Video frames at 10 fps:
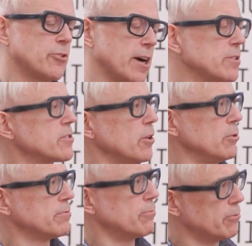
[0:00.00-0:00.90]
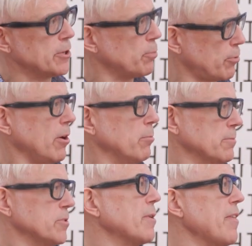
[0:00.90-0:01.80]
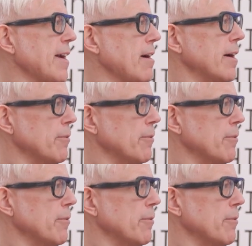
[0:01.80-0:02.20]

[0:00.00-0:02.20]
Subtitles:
try to solve real problems with AI